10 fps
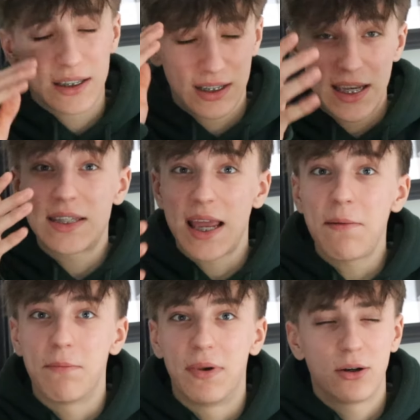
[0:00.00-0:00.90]
He's
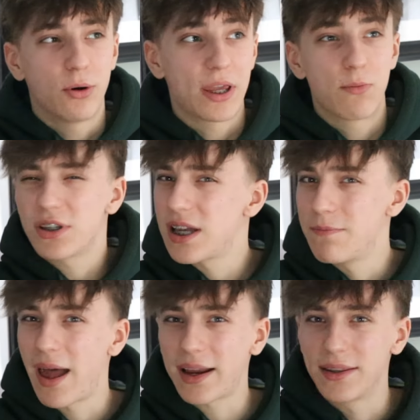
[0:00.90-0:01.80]
him, or he was
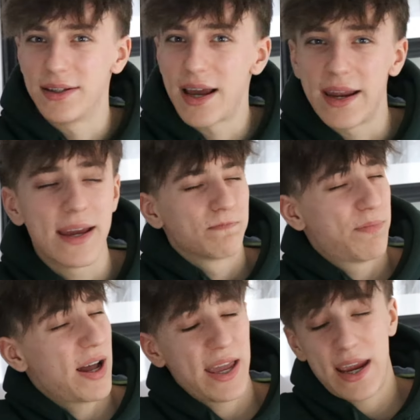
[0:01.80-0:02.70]
him back in the day.
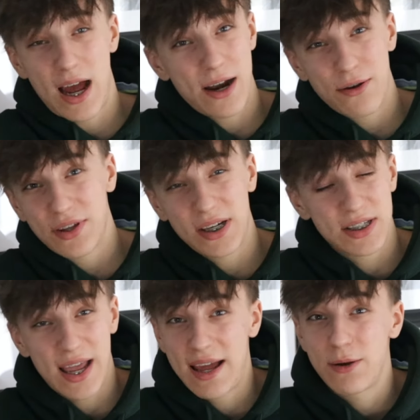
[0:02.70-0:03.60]
But I don't think
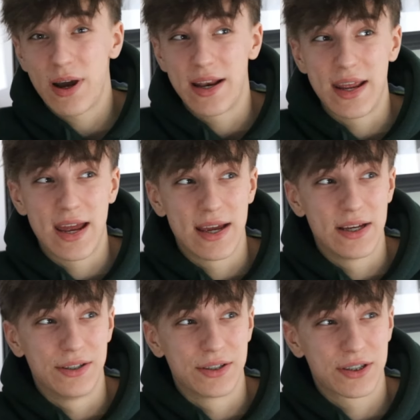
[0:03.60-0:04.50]
he's anywhere near
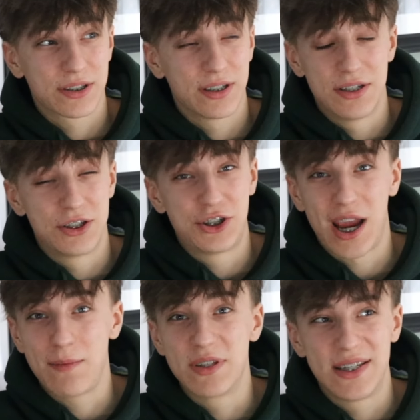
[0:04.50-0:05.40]
as
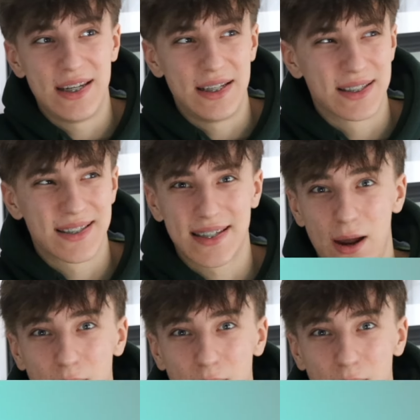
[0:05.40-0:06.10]
James Dean's skill